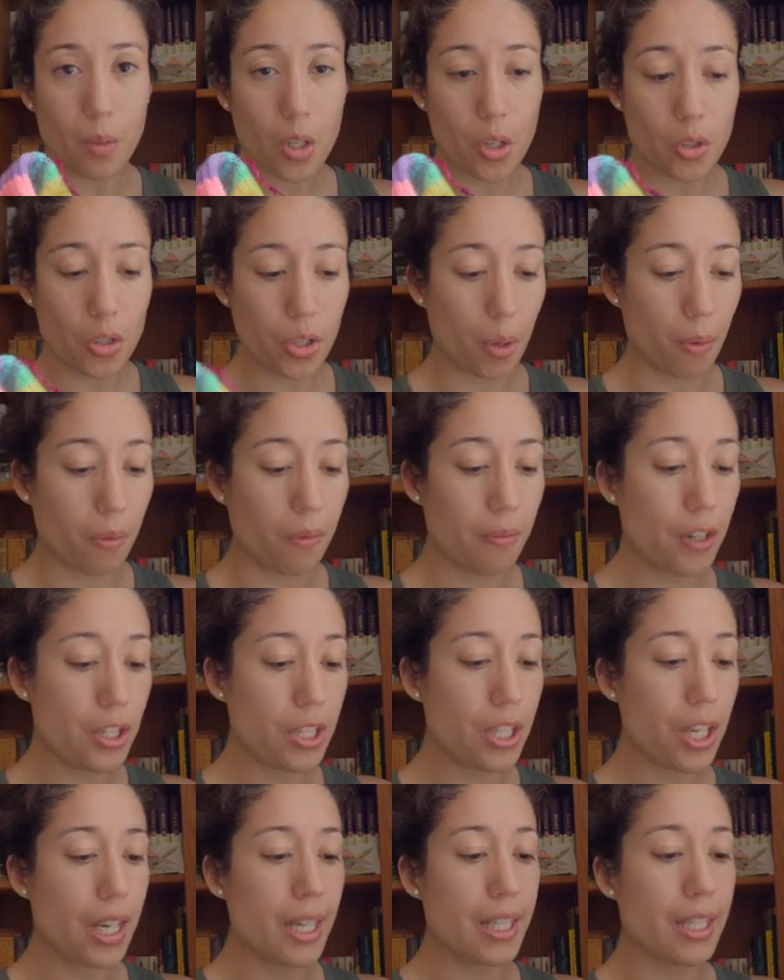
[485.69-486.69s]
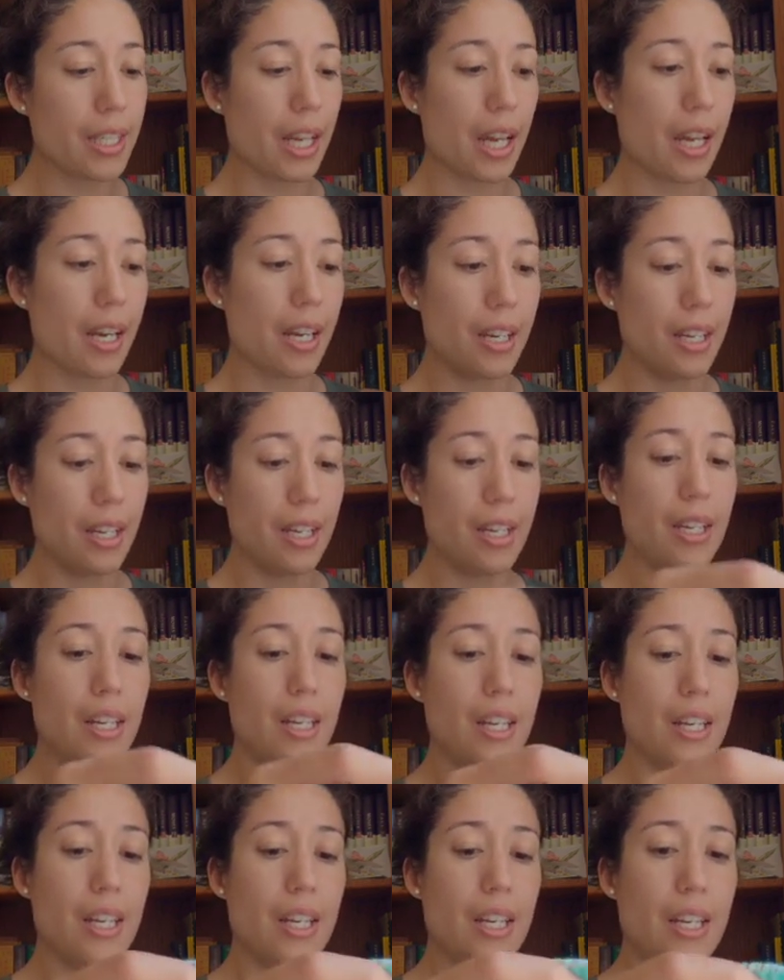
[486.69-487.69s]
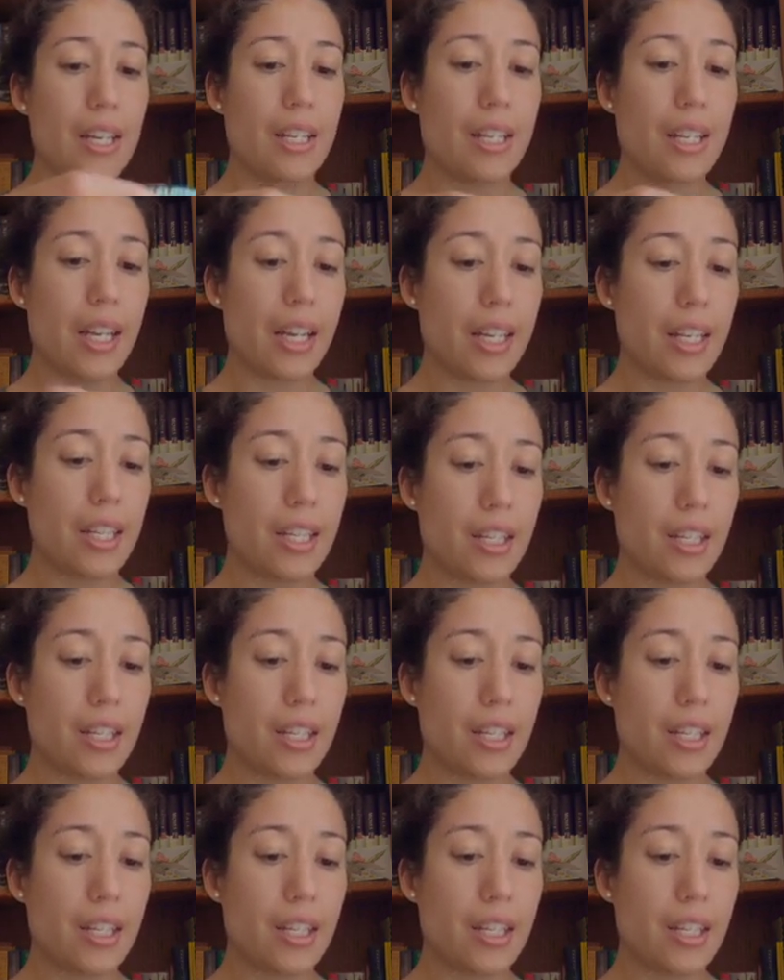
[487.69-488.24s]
So first sock is done. Second